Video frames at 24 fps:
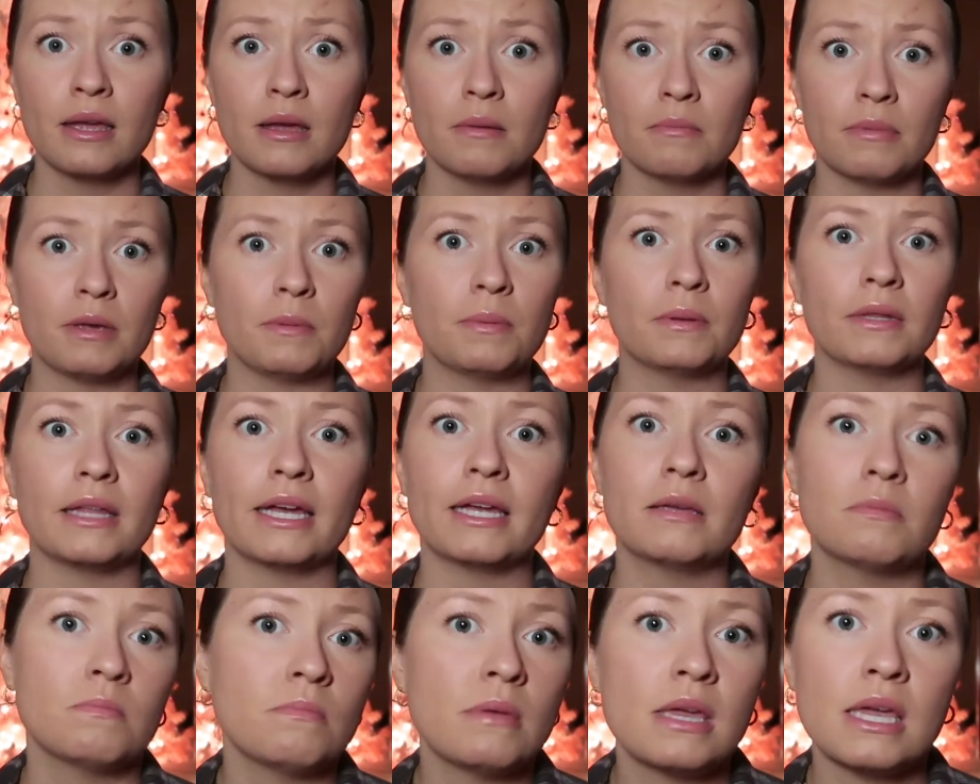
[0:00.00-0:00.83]
people
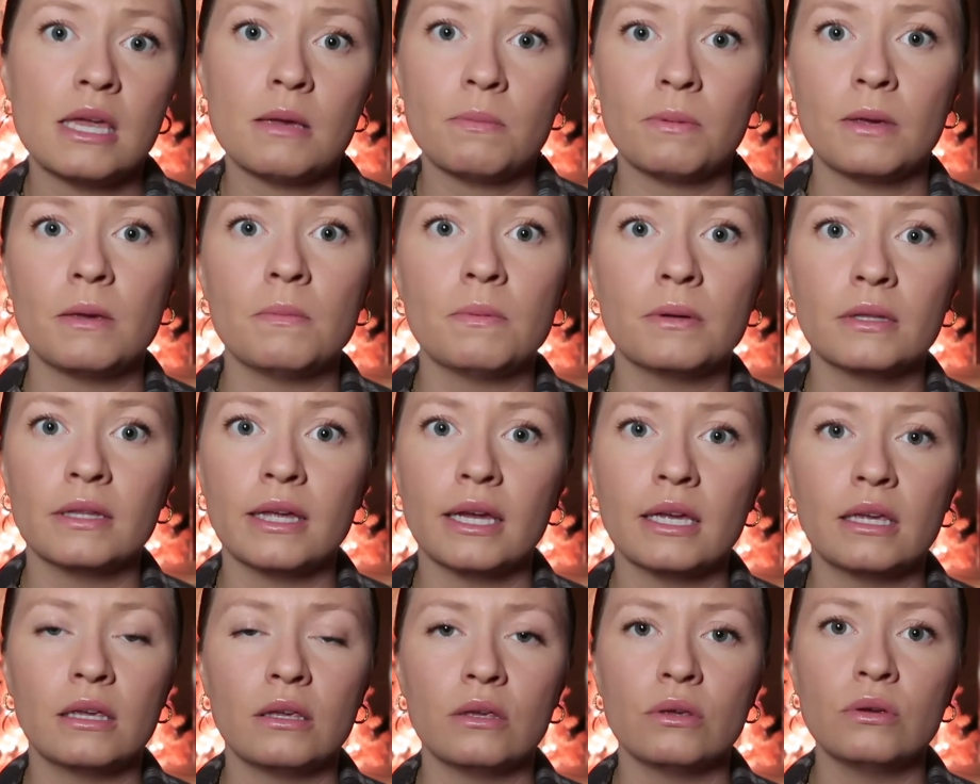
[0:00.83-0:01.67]
like me, people
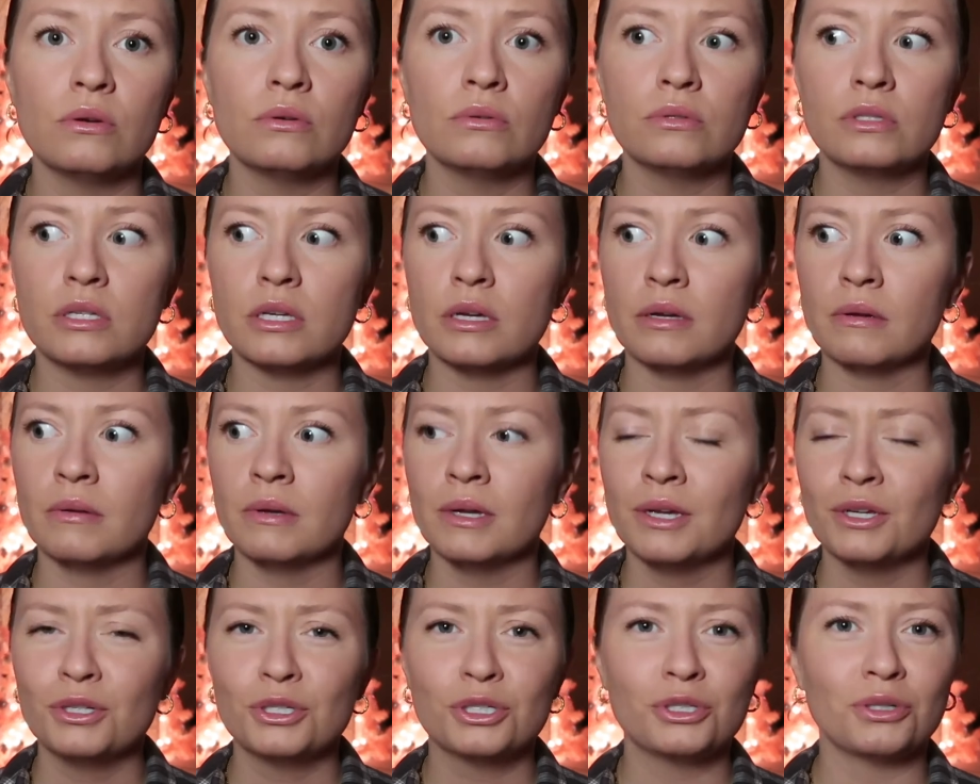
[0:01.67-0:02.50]
like you to
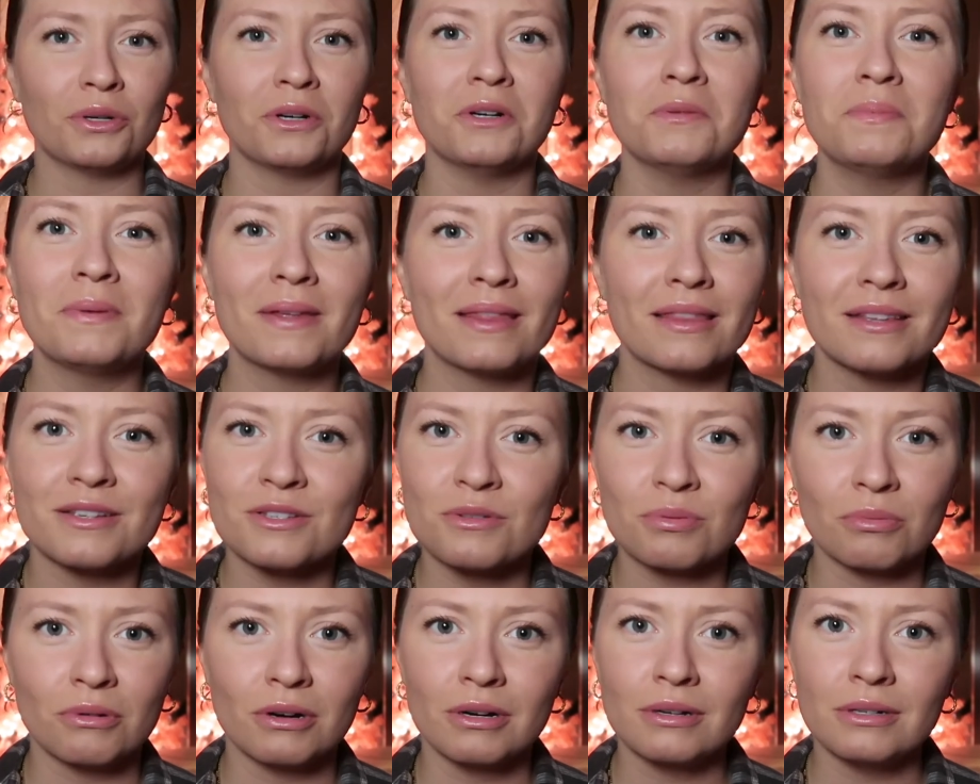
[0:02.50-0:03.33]
show up in
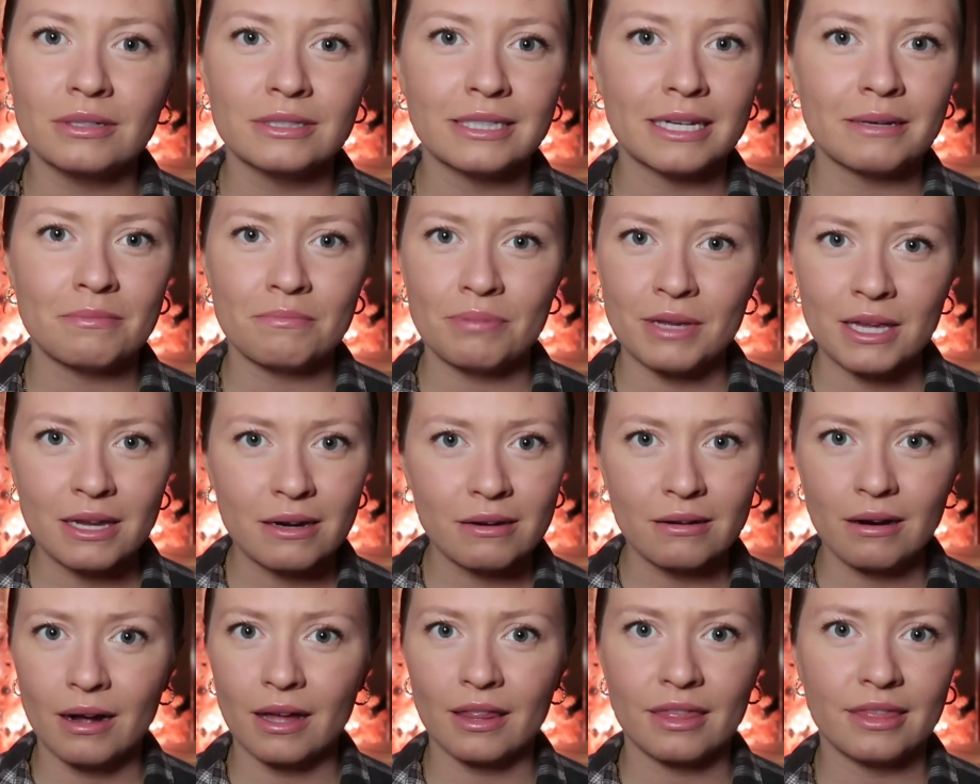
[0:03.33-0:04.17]
this world and be
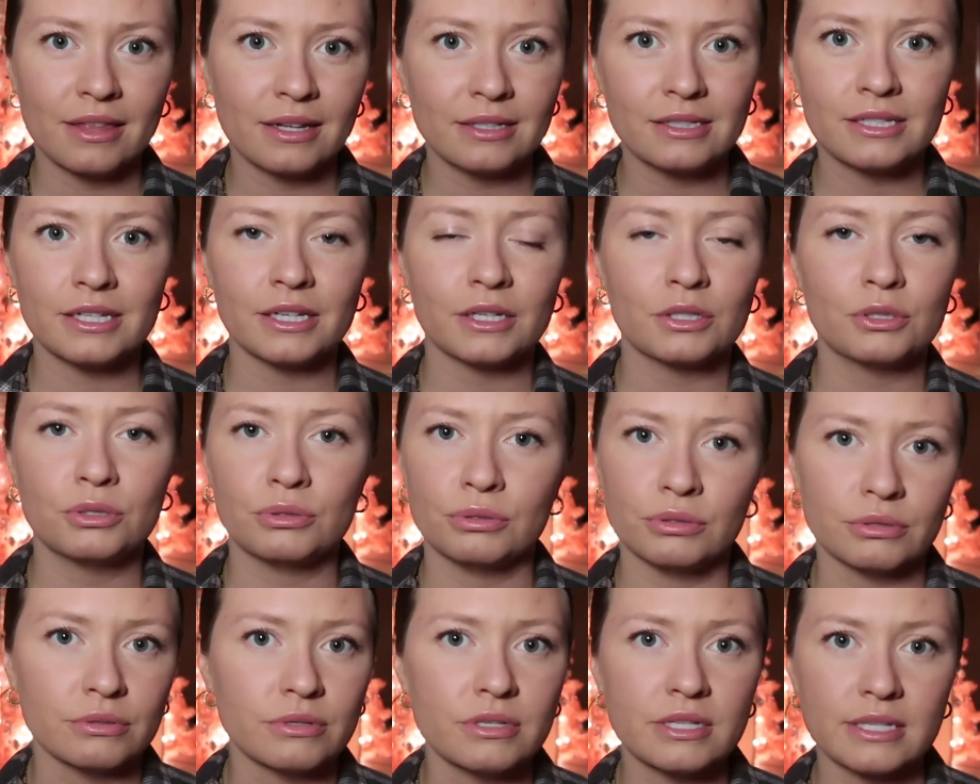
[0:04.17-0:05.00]
your authentic
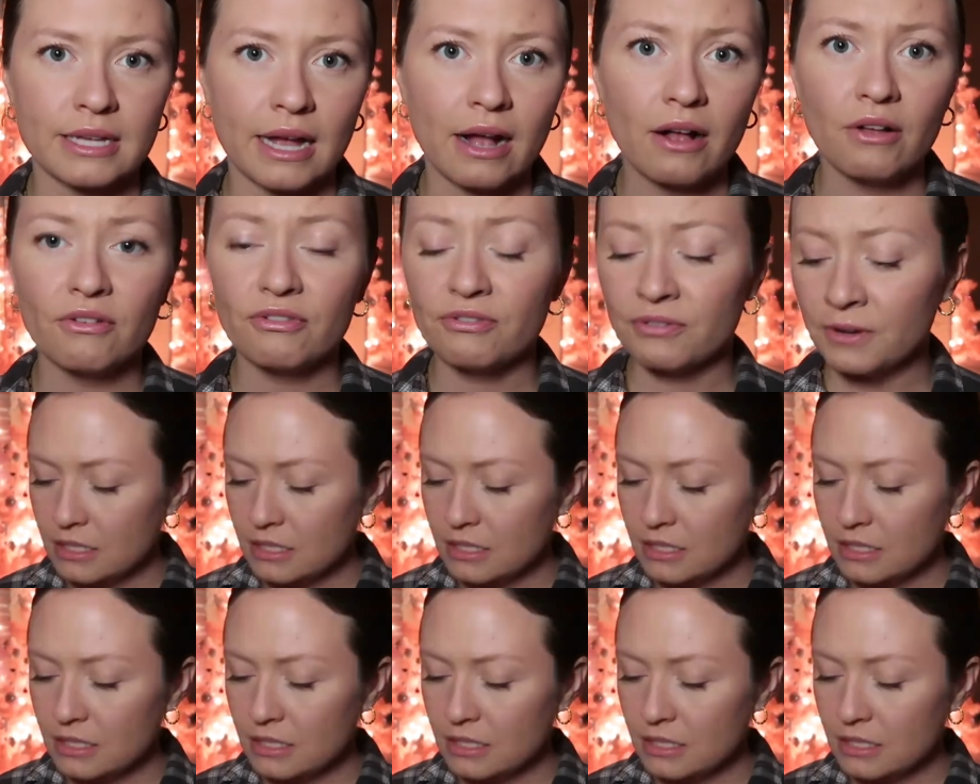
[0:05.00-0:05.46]
true self.